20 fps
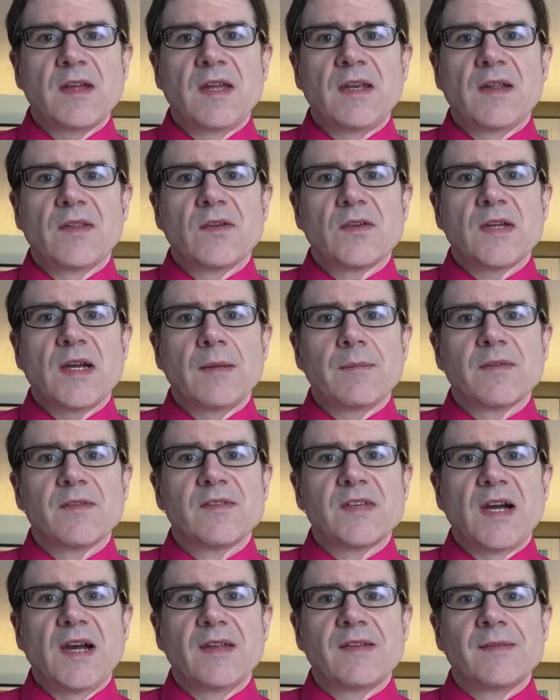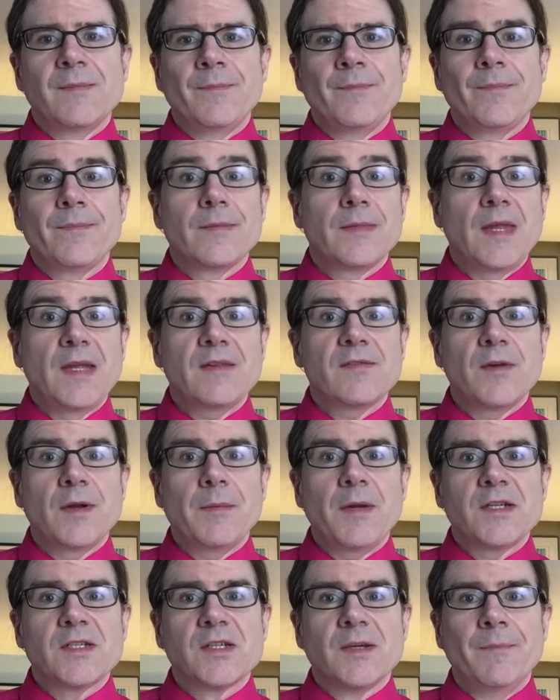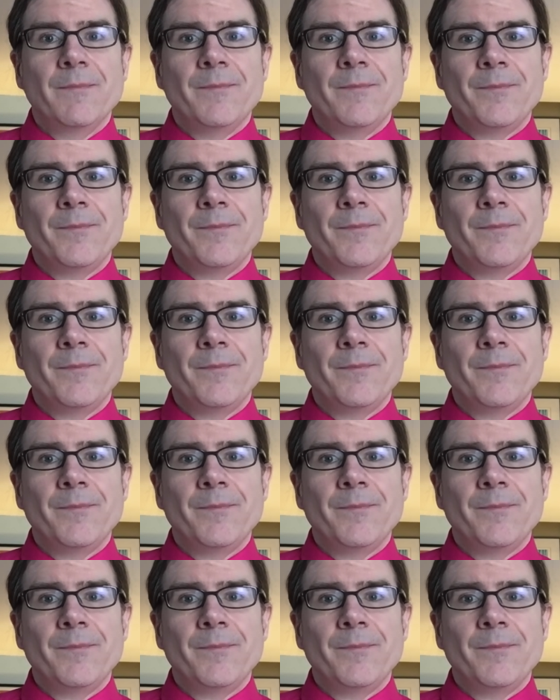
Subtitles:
and other types of ties. Thanks very much.